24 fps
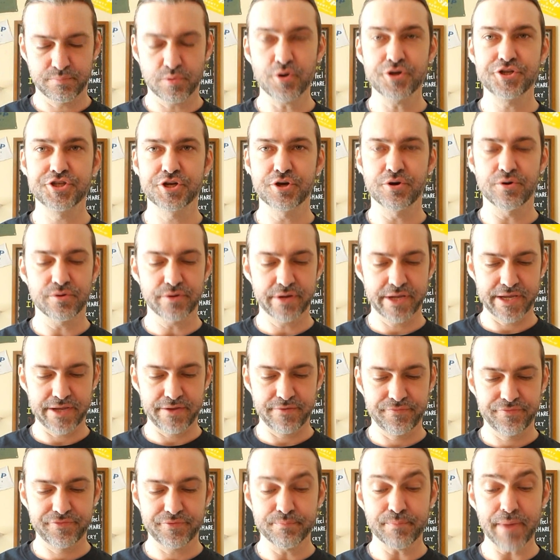Portugal
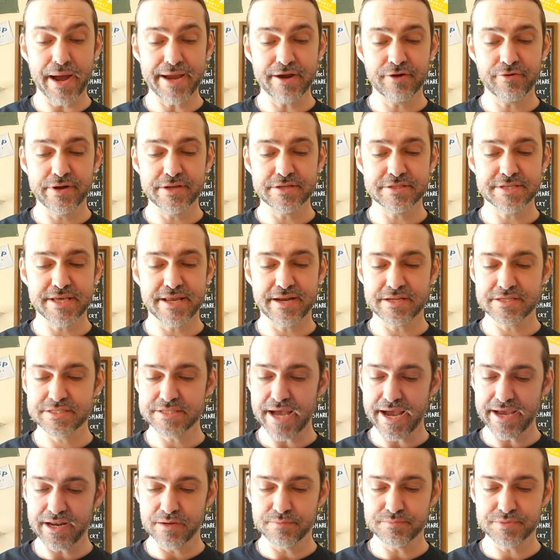gives migrants and
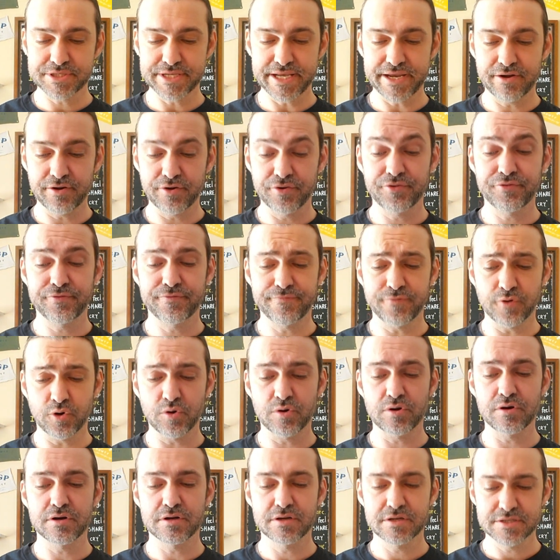asylum seekers
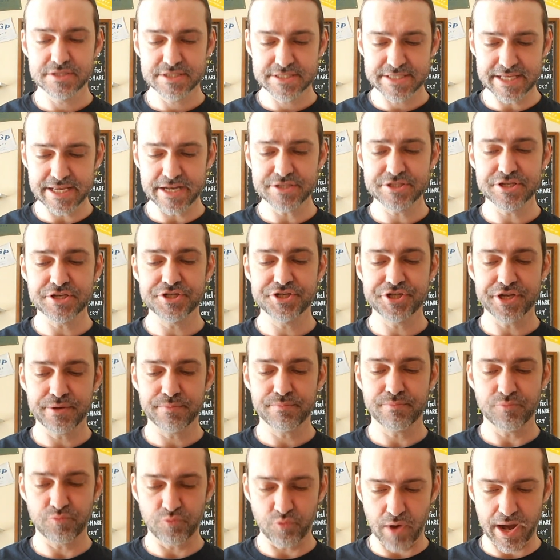full
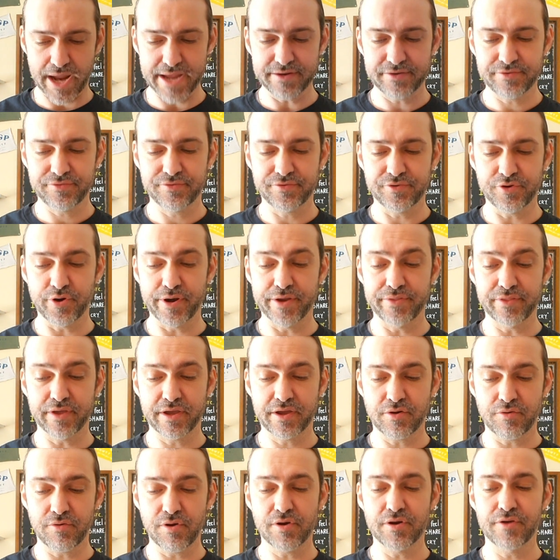citizenship rights during the
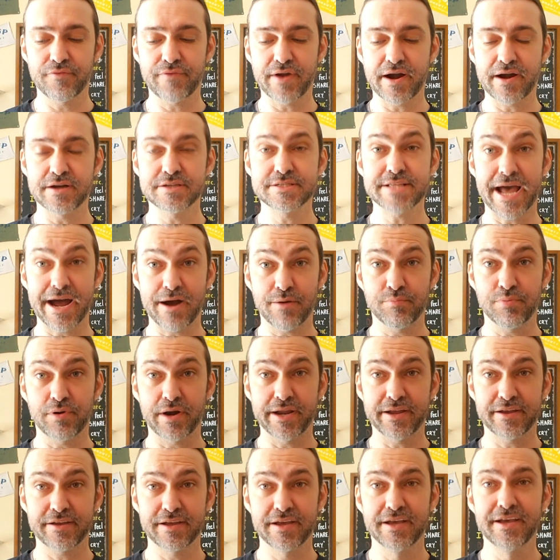coronavirus
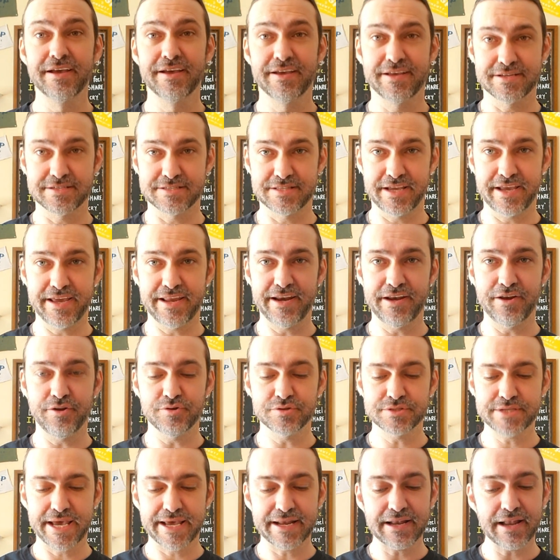outbreak is the Giddy
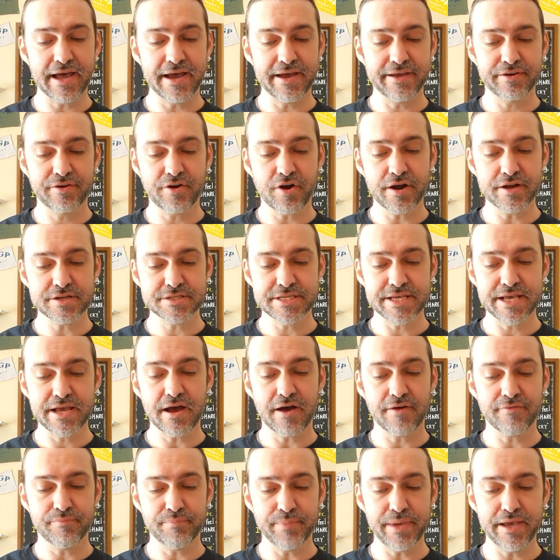News headline, courtesy
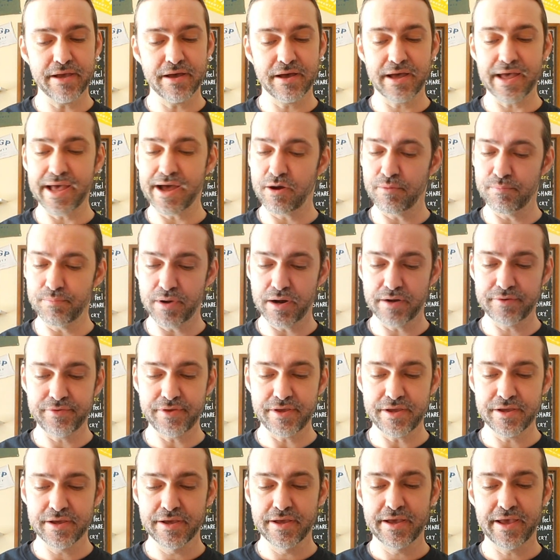of Mia
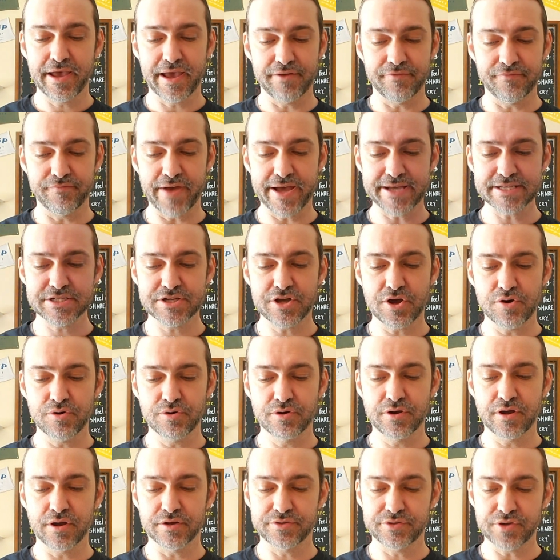Alberti and
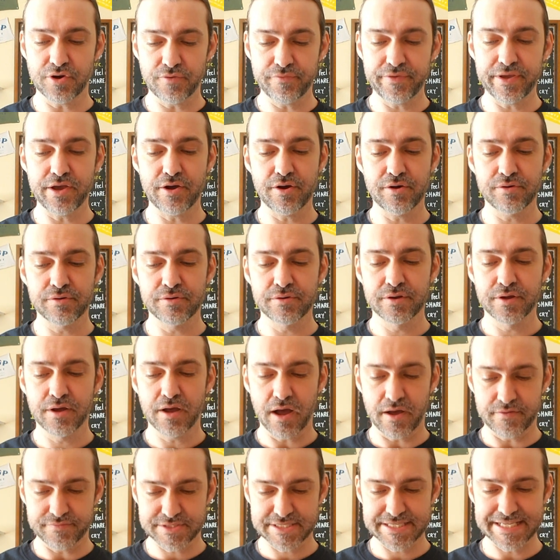Vasco Cotovio
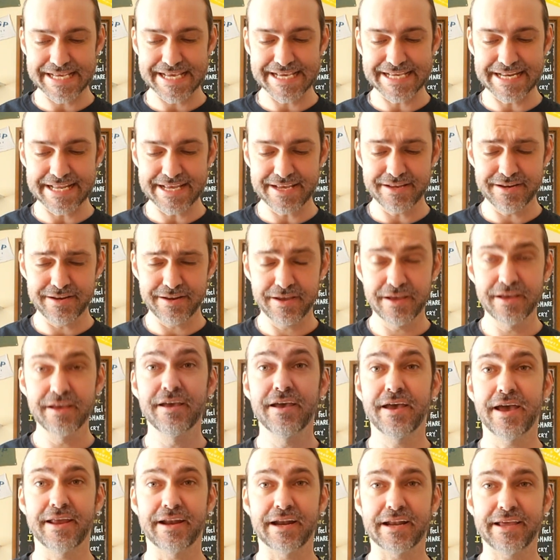of CNN,
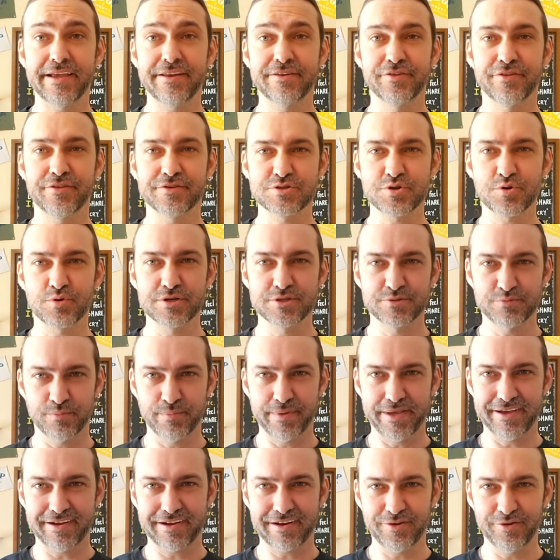and a link to the source will
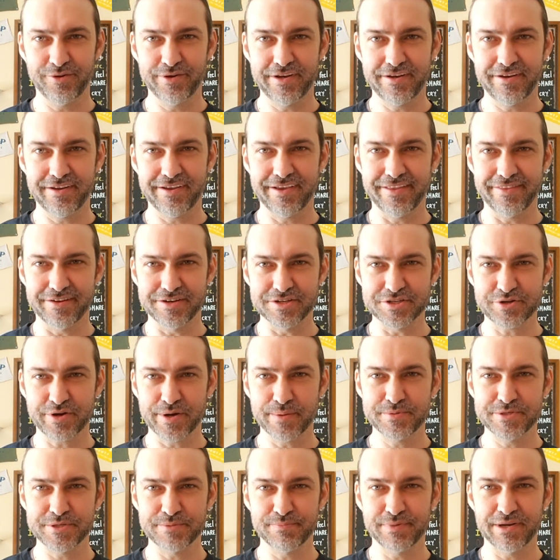be included in the
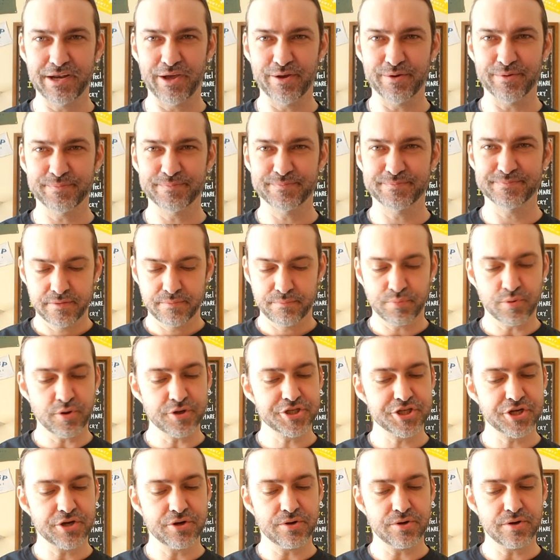description below.
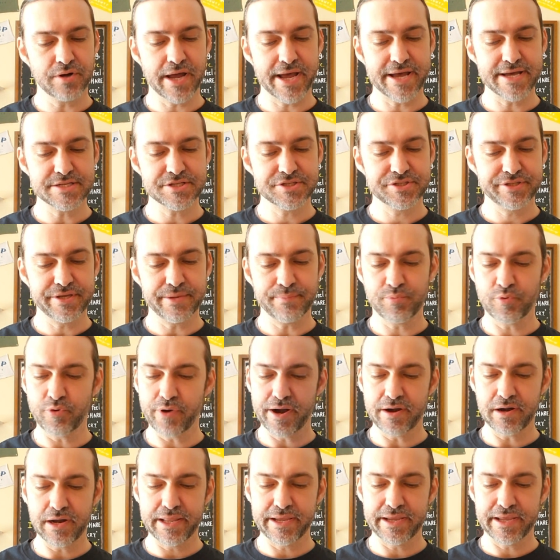Portugal has
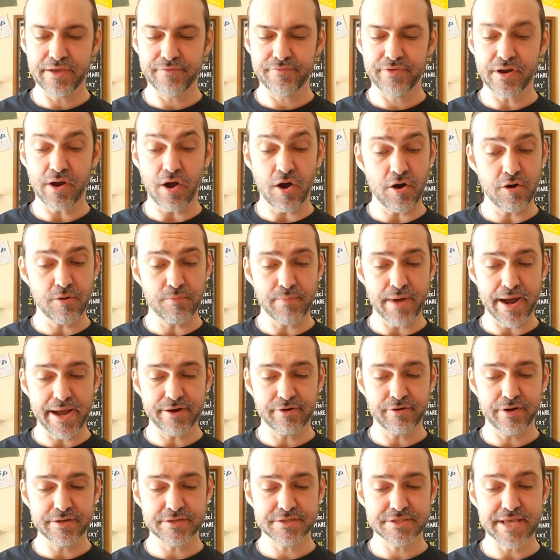temporarily given all
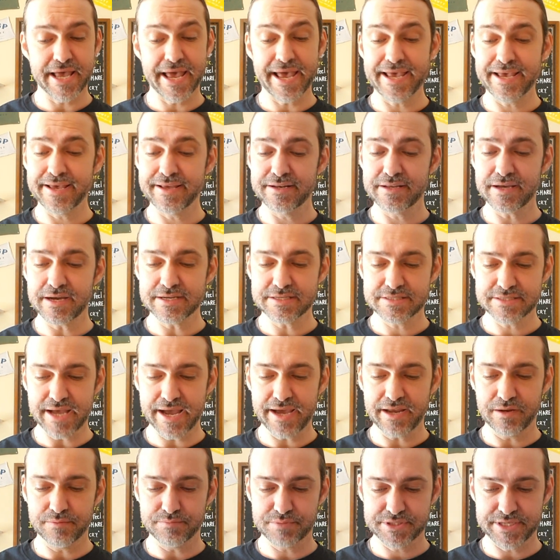migrants and
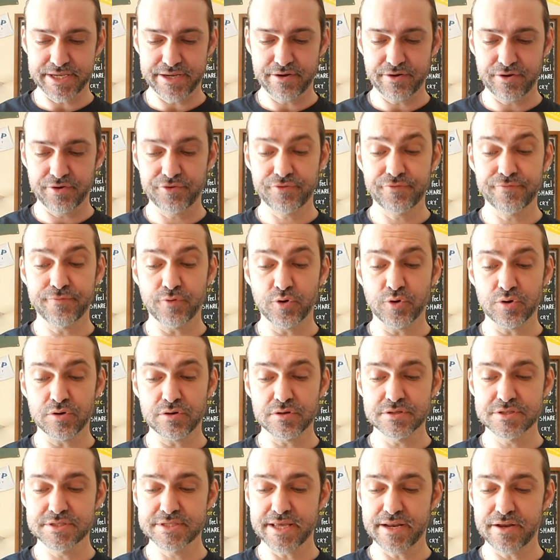asylum seekers
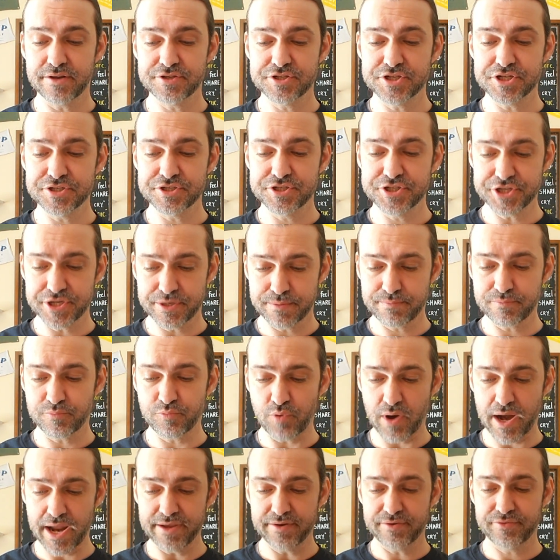full citizenship
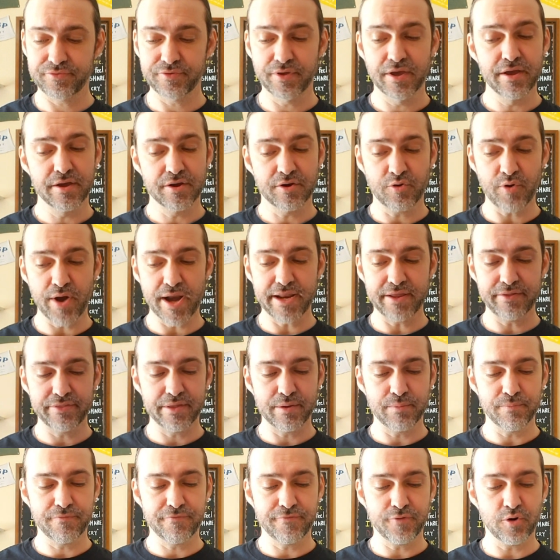rights, granting
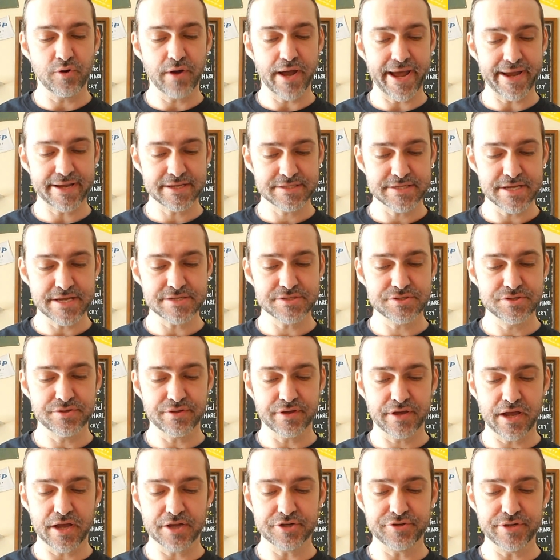them full access to
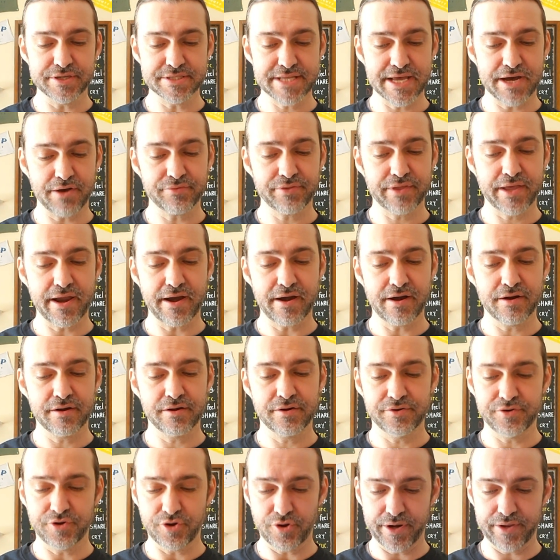the country's
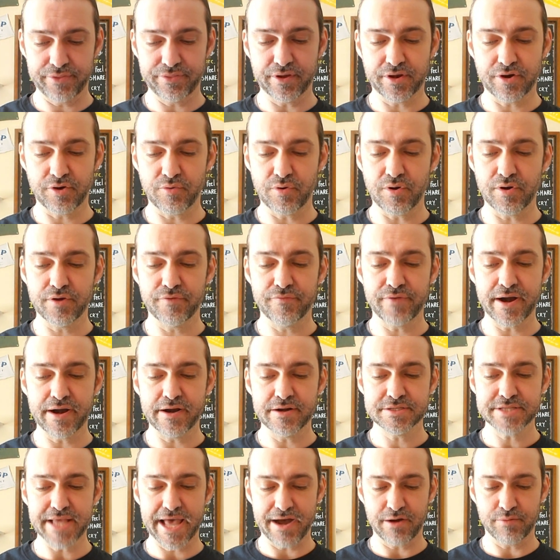healthcare during the
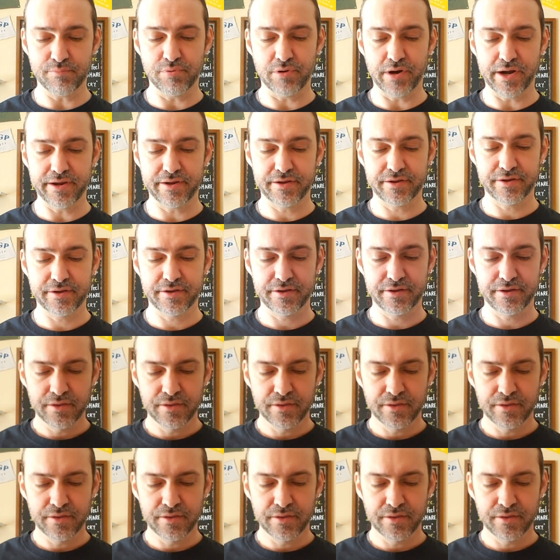coronavirus outbreak.